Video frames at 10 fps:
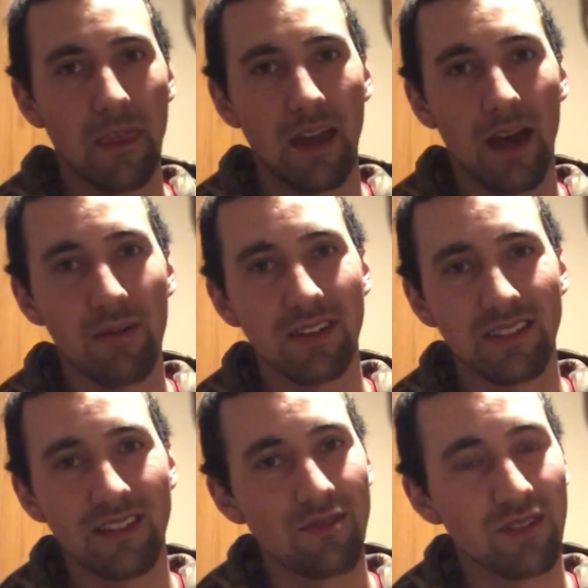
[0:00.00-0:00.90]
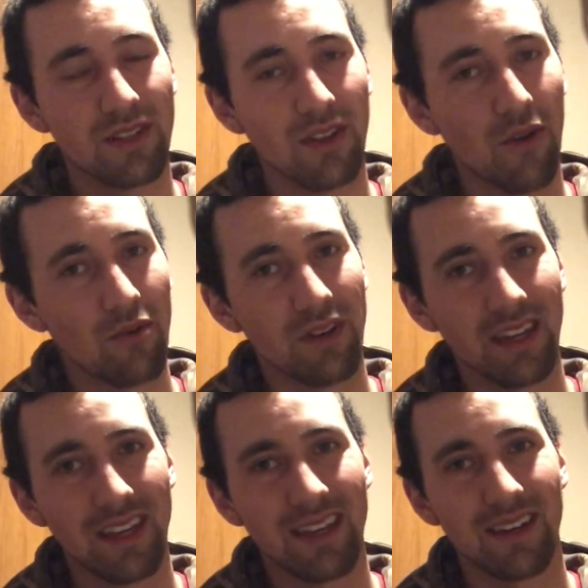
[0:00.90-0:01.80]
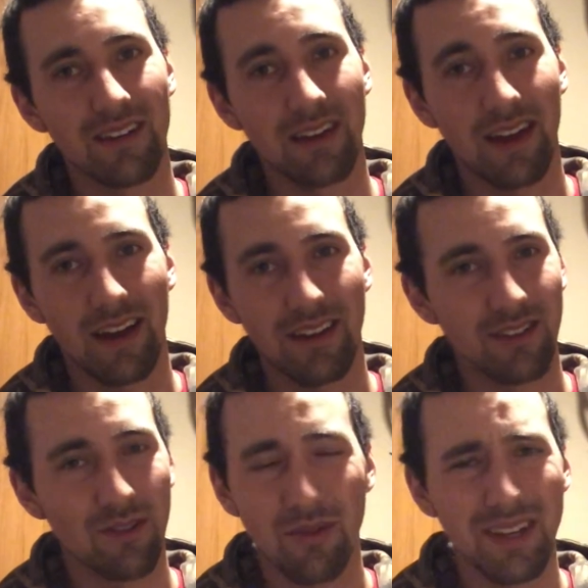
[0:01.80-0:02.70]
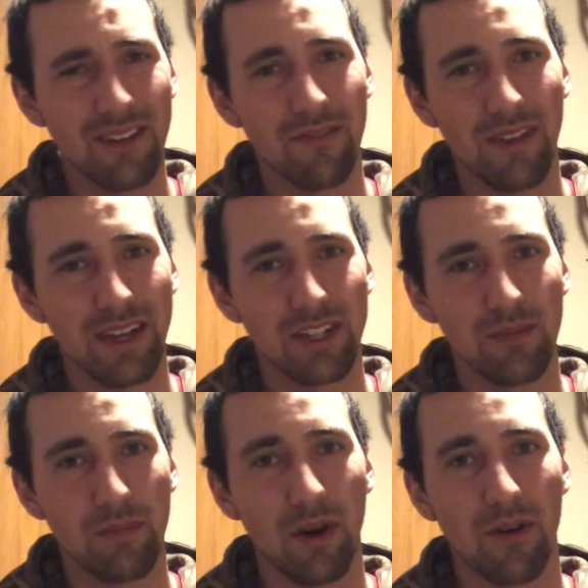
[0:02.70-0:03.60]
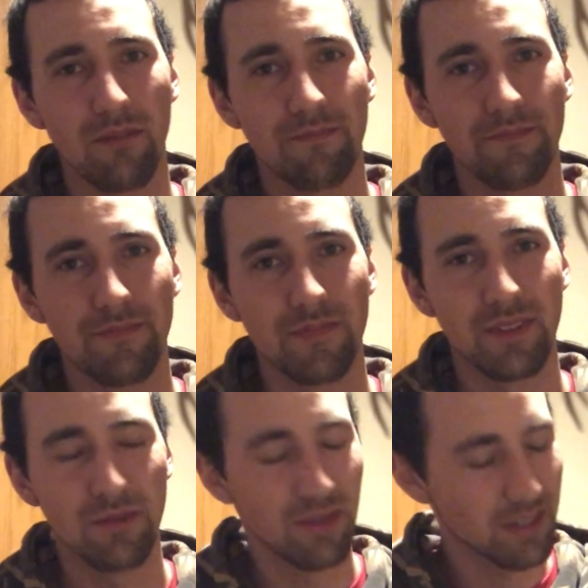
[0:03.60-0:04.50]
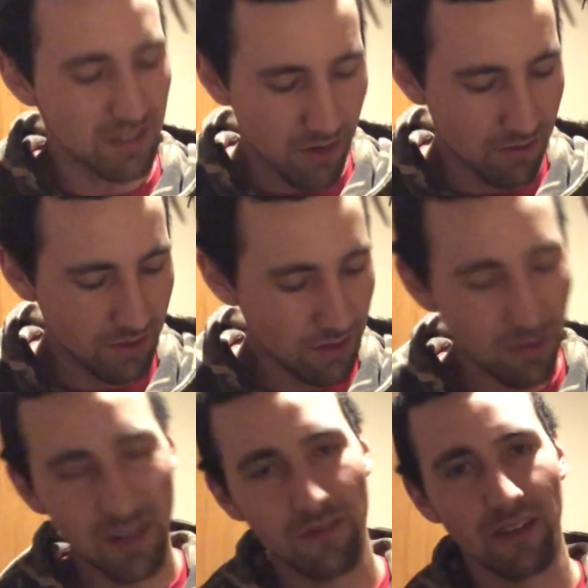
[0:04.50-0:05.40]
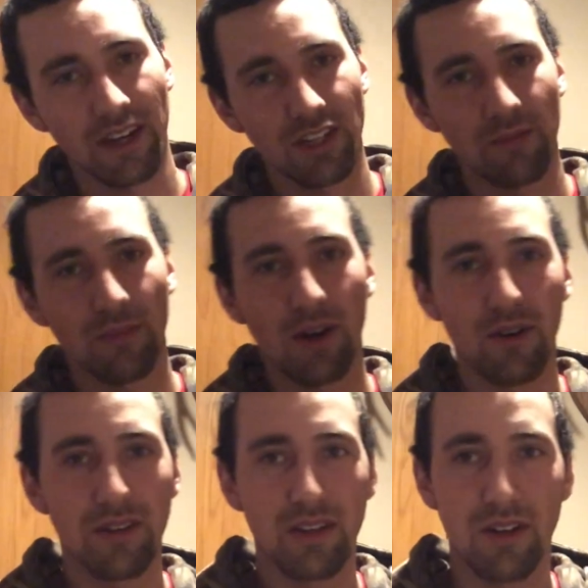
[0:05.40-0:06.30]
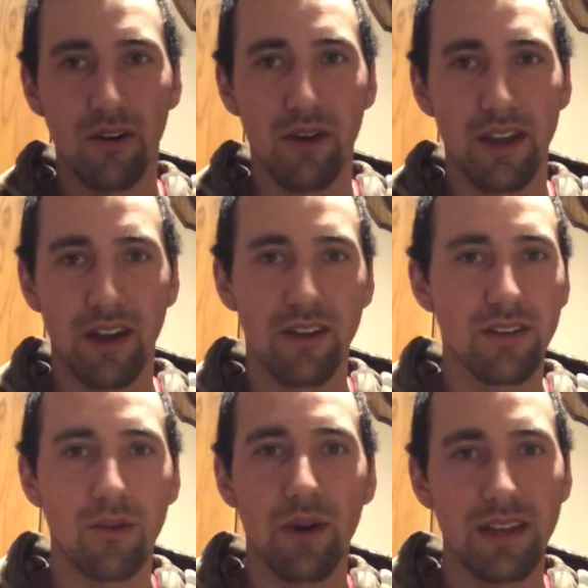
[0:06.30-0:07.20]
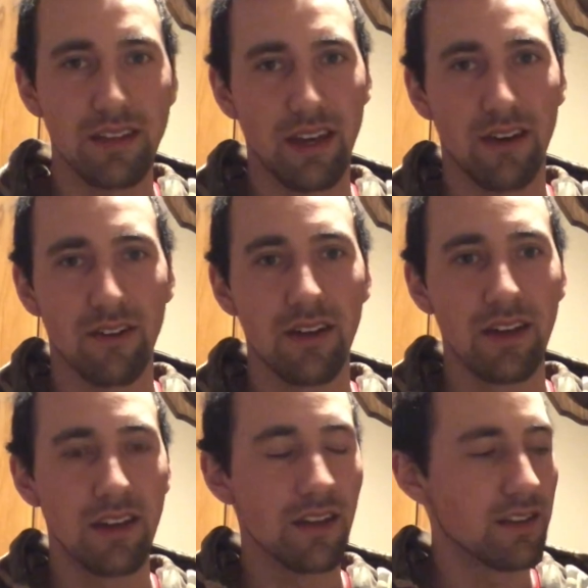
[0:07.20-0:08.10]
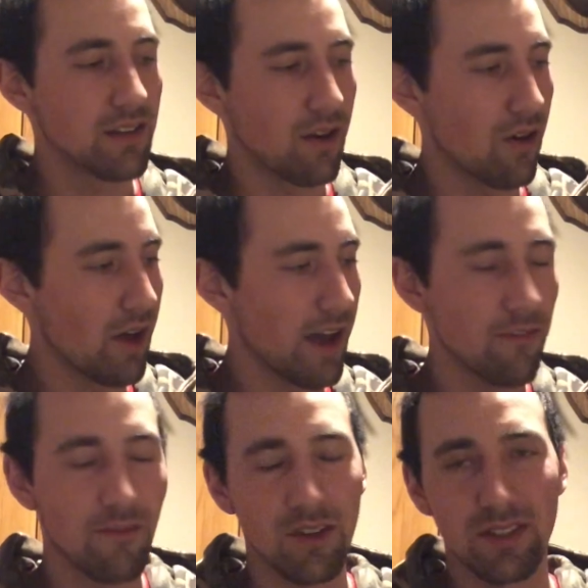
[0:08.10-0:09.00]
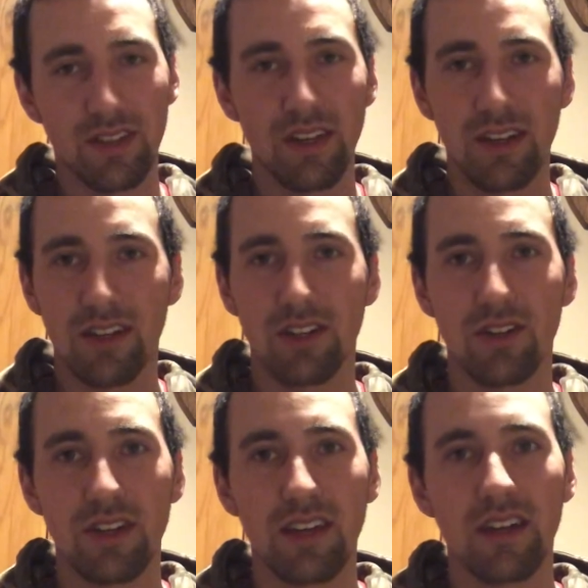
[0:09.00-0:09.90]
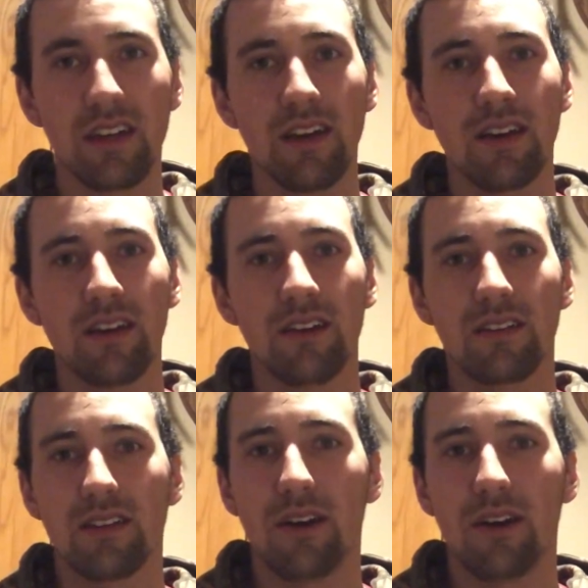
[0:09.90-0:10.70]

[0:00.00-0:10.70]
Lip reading: I'm going to say you don't need a flagship bow. You really don't. You don't need a flagship bow to go and hunt a whitetail, to go have fun sitting in a tree, to